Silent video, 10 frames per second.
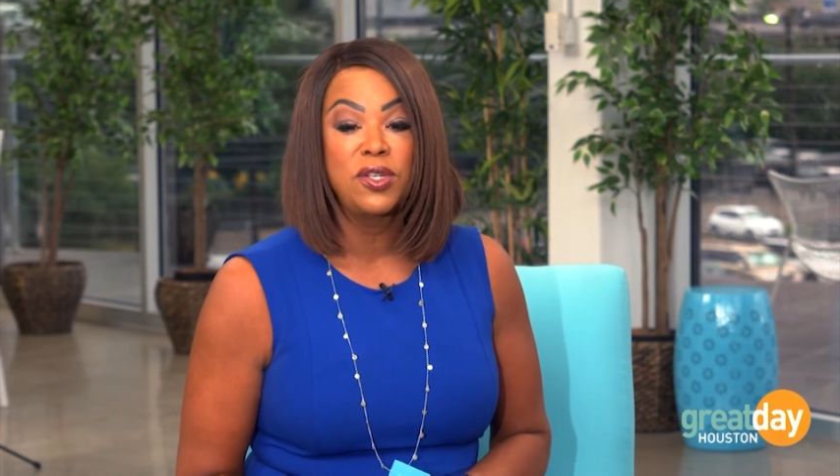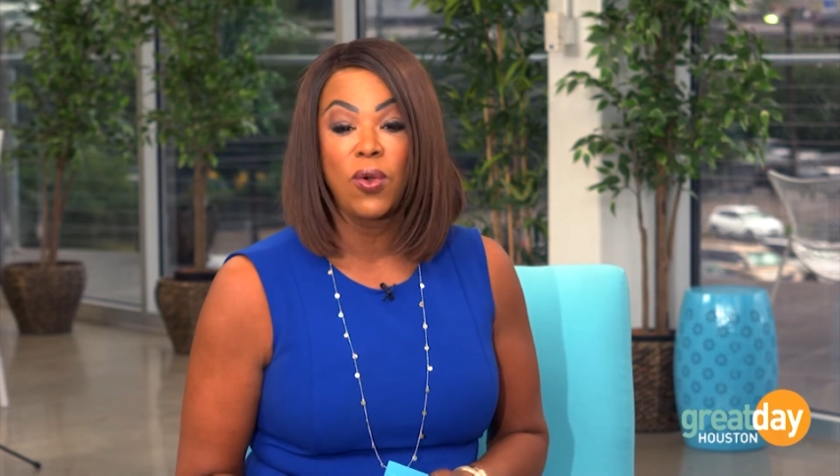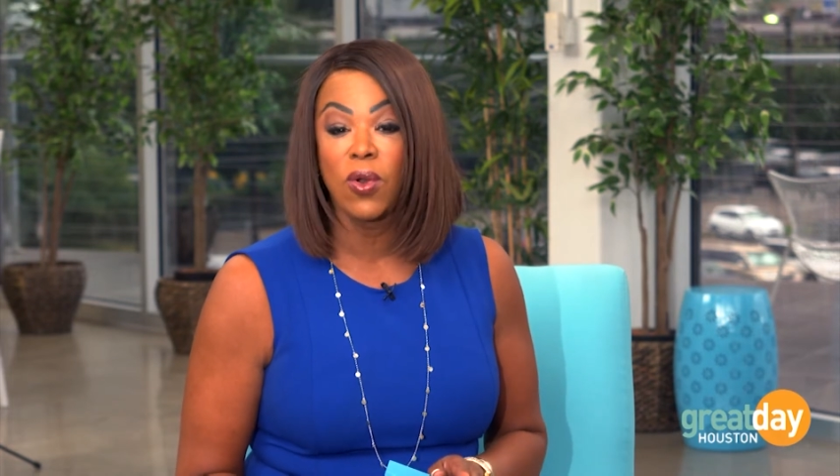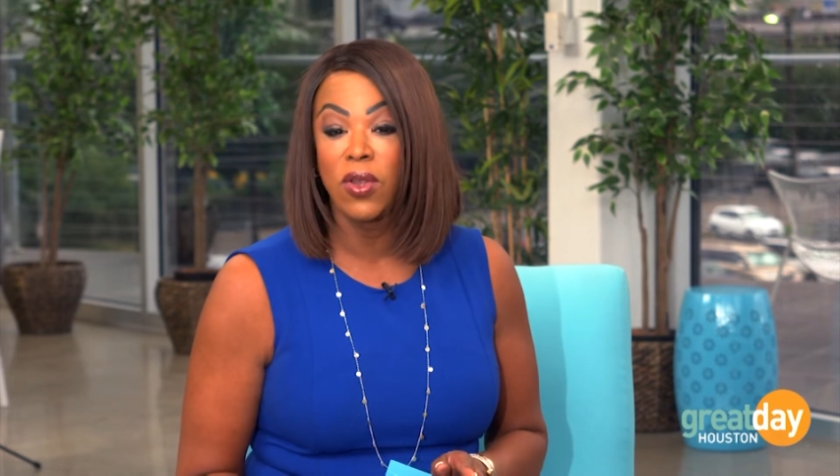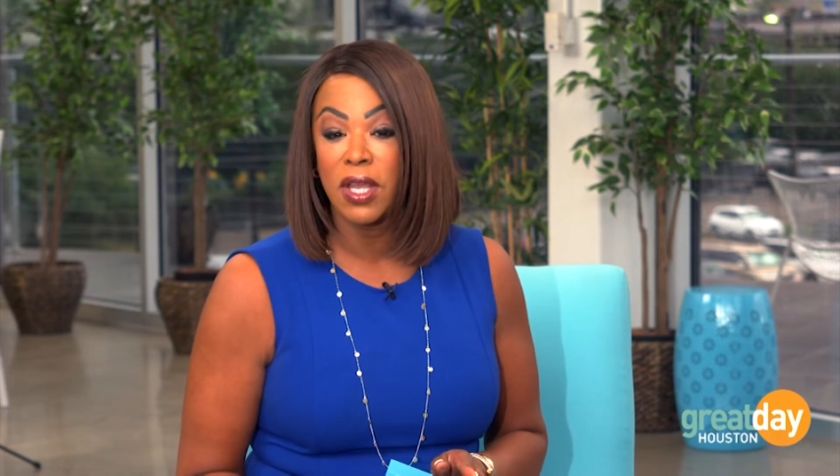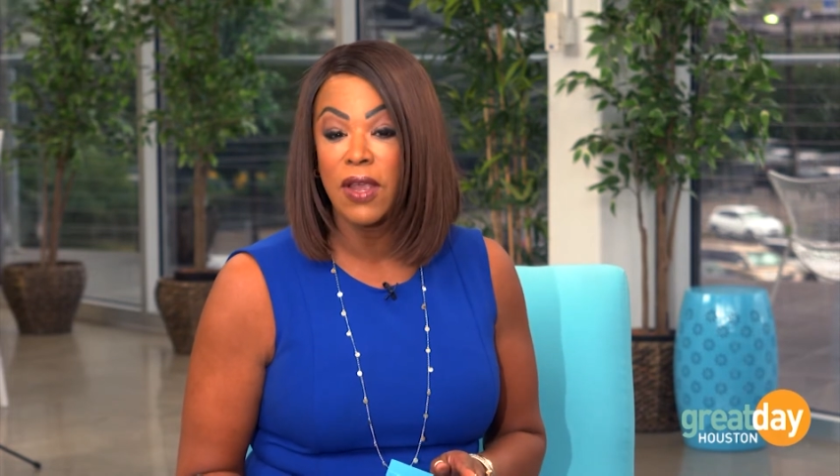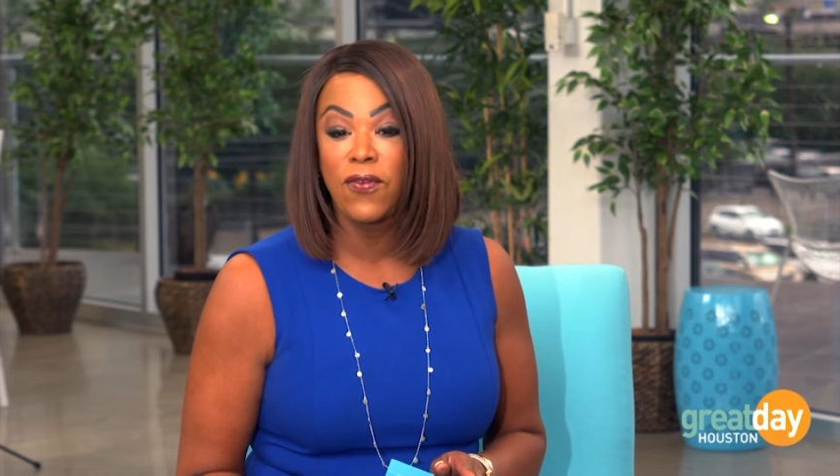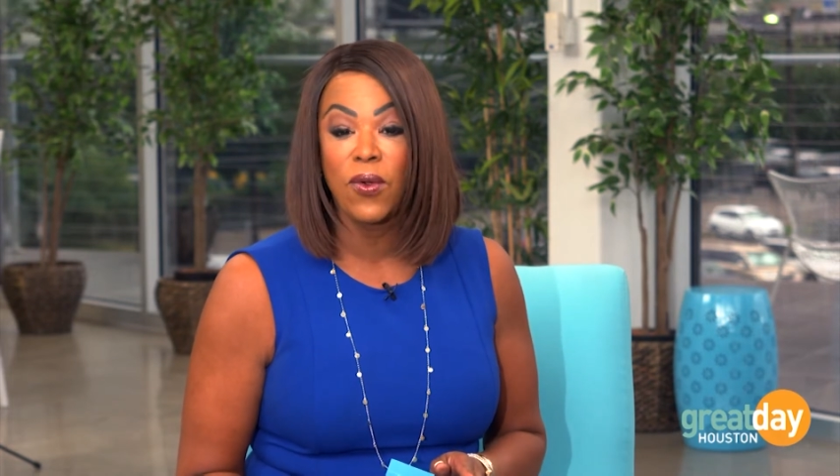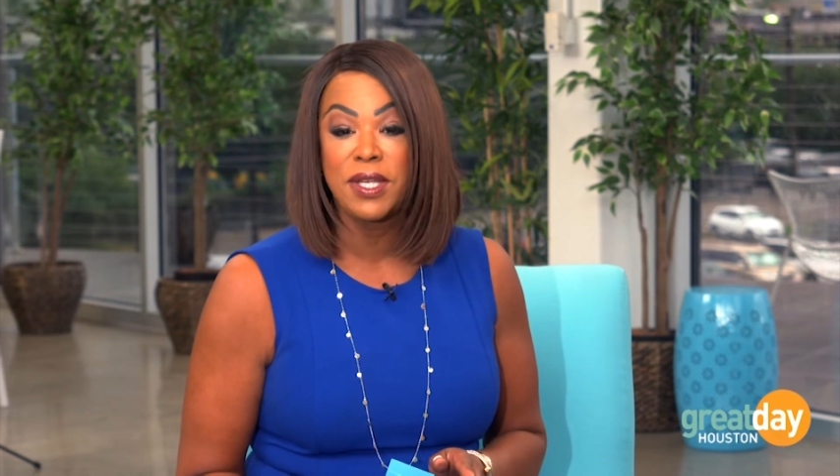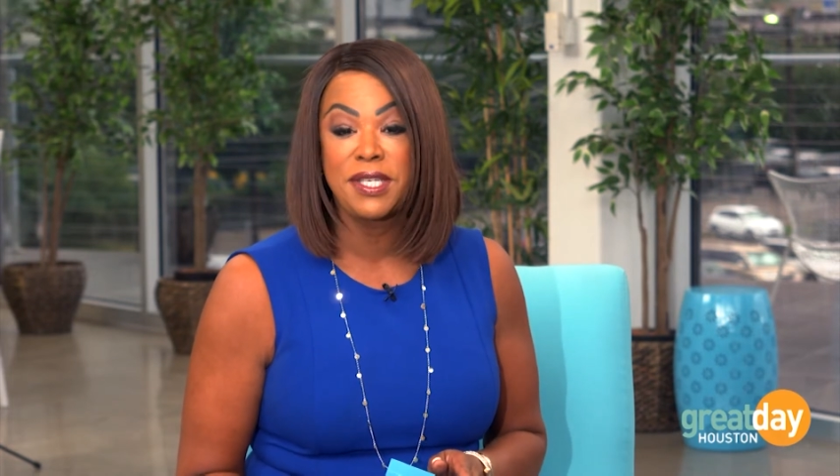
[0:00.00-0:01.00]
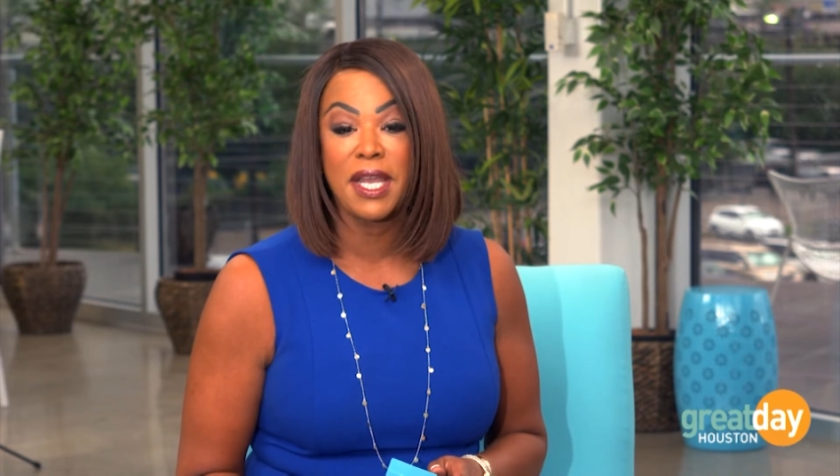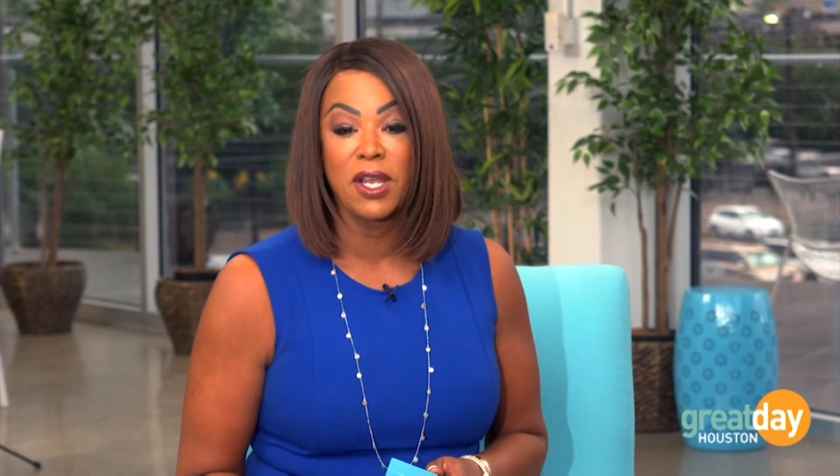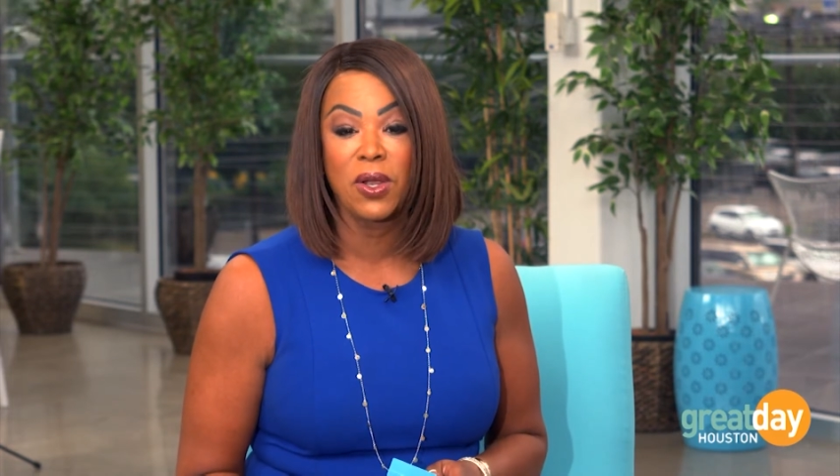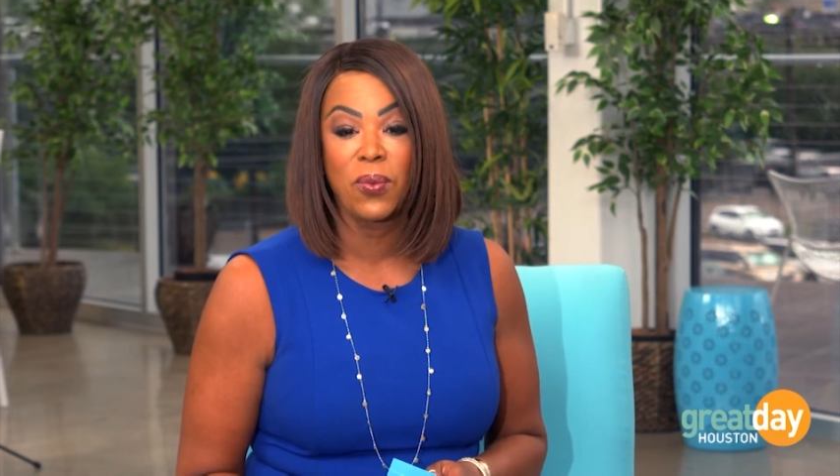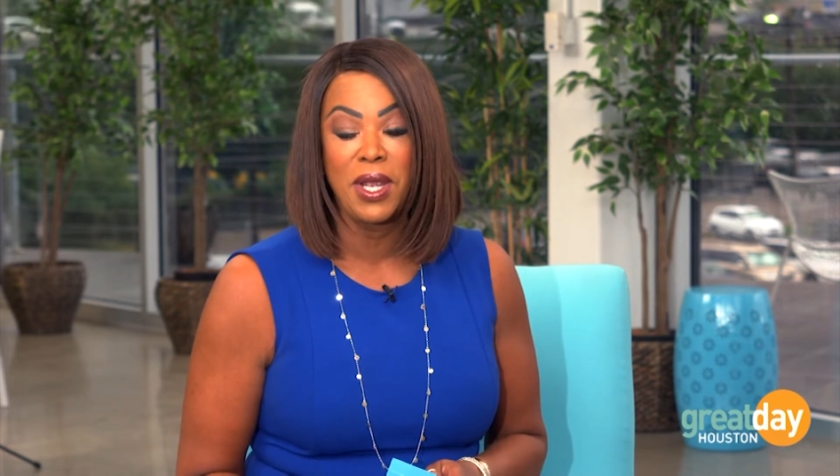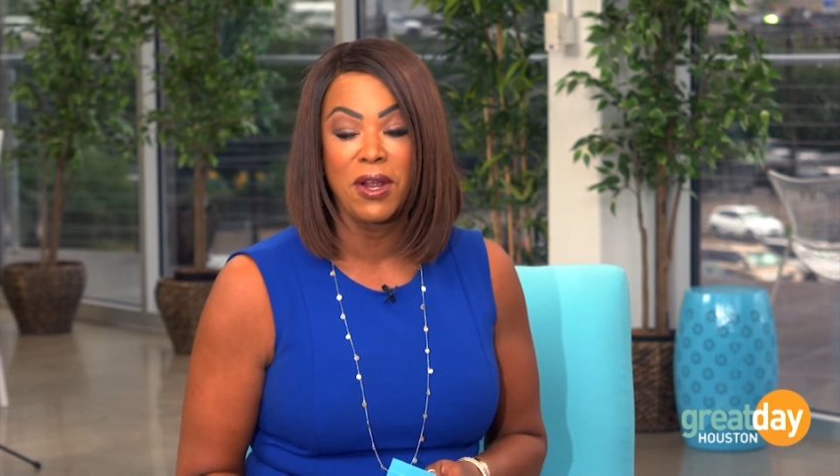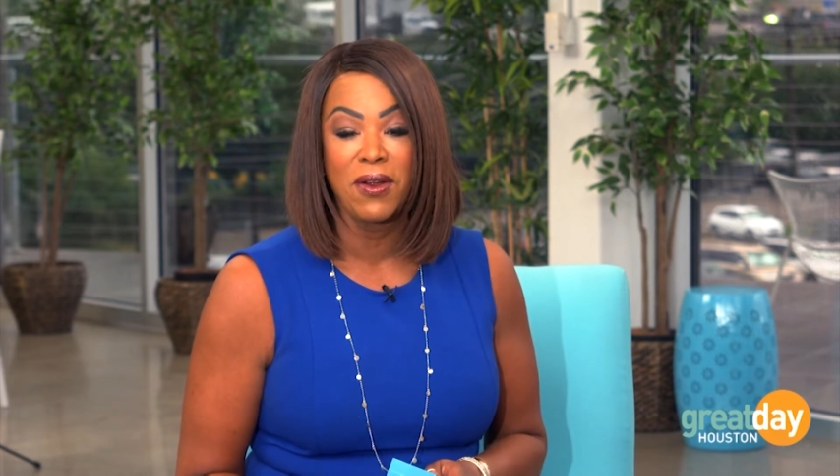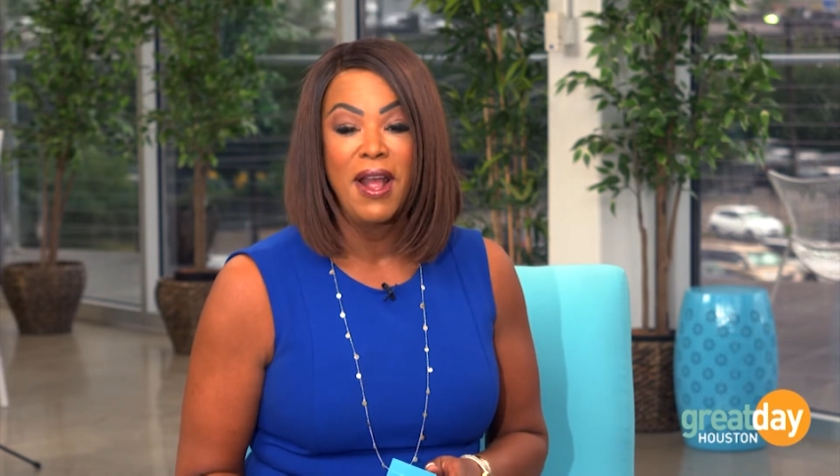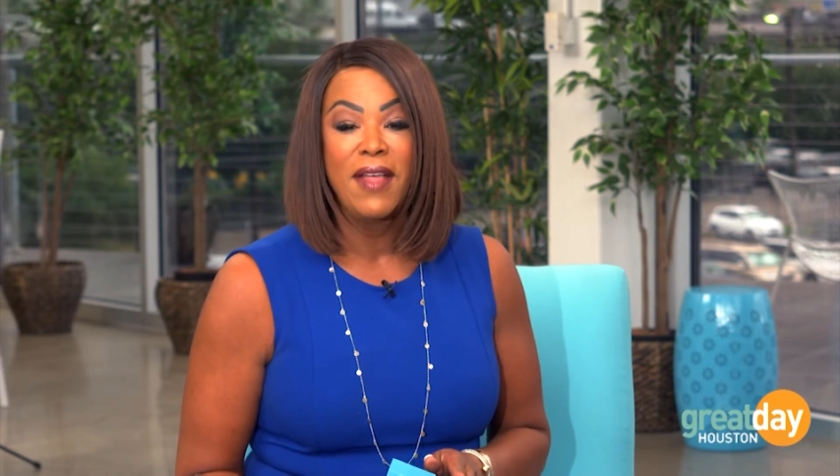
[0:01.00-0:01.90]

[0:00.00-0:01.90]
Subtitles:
or looking for a second career,